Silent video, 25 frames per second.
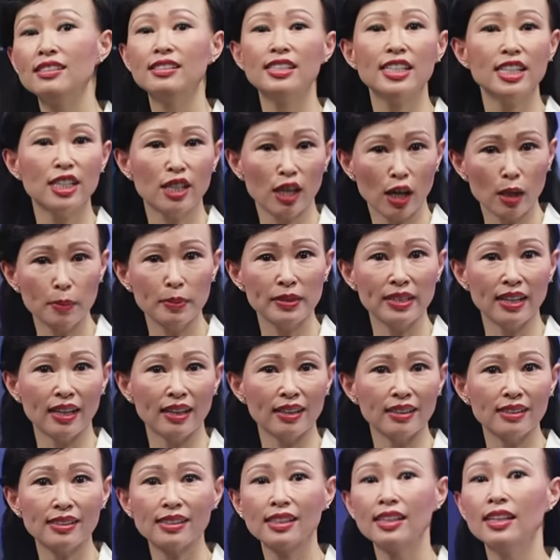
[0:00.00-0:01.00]
to
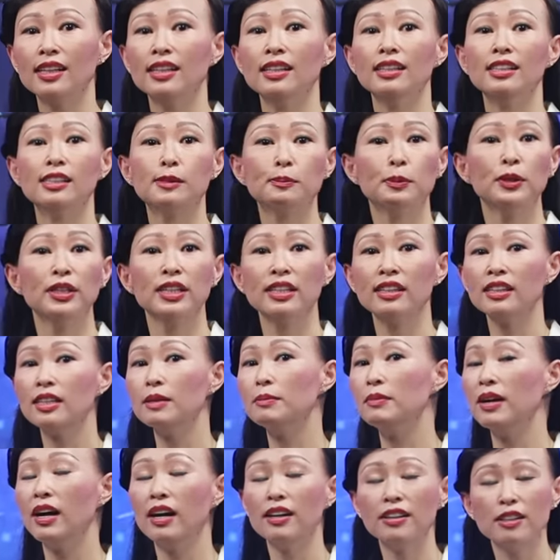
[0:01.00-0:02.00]
decarbonize is putting
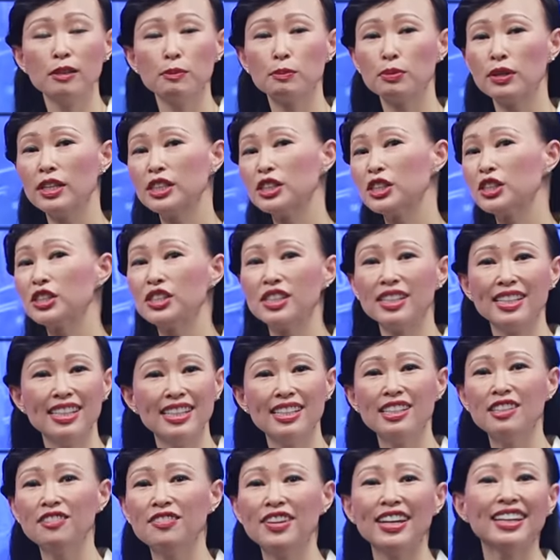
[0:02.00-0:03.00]
them under pressure to
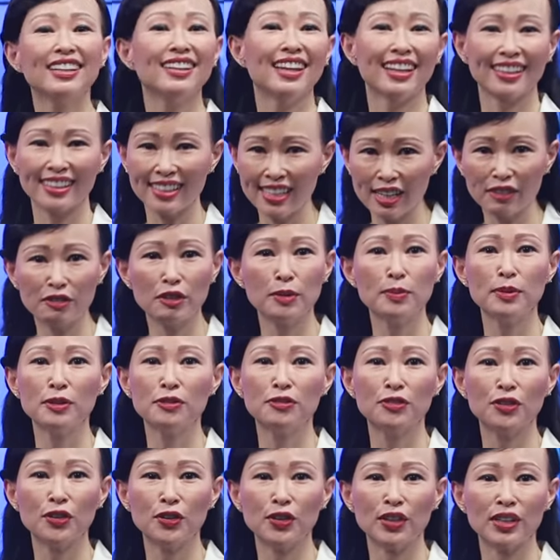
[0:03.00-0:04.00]
innovate like never
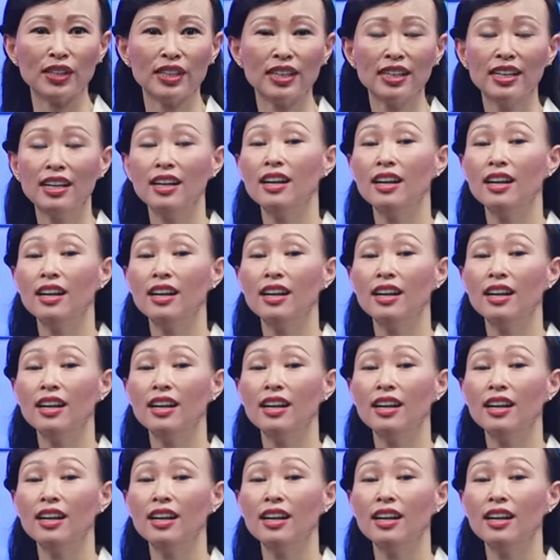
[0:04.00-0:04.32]
before.